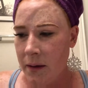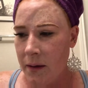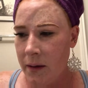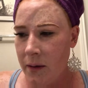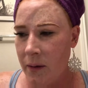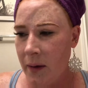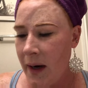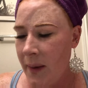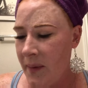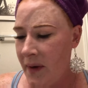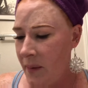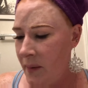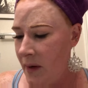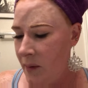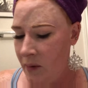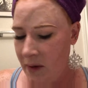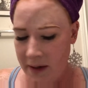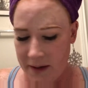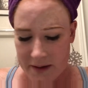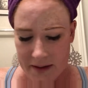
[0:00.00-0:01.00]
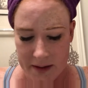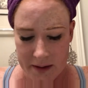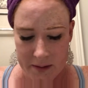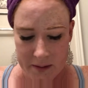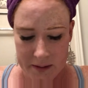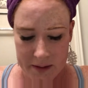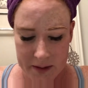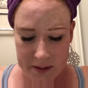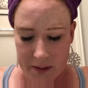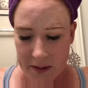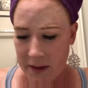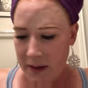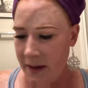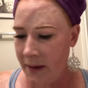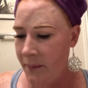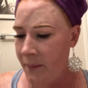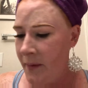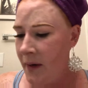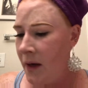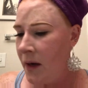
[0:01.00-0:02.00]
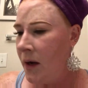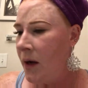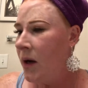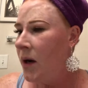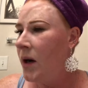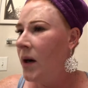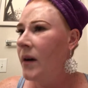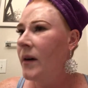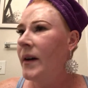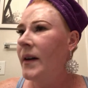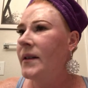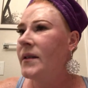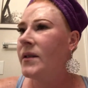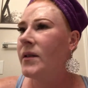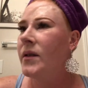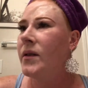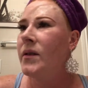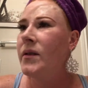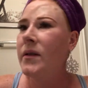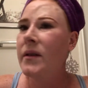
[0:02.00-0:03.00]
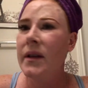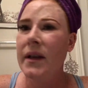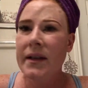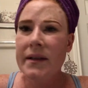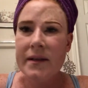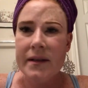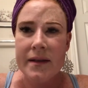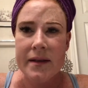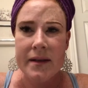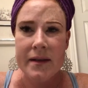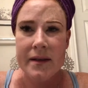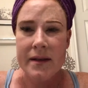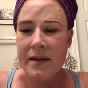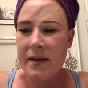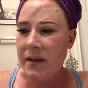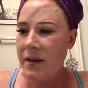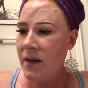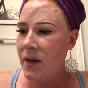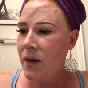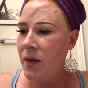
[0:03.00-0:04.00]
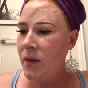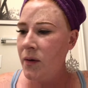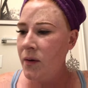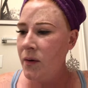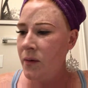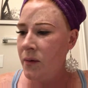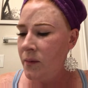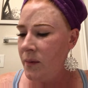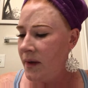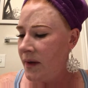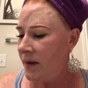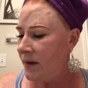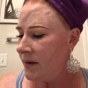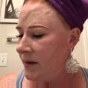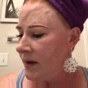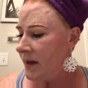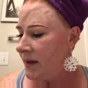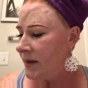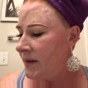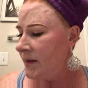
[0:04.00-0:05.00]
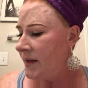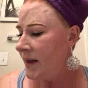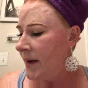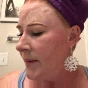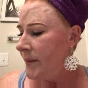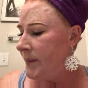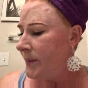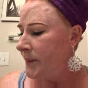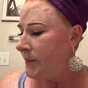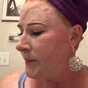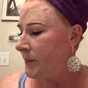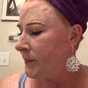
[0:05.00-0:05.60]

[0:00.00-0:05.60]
crapping my brains out, literally. All right, so let's go with next step.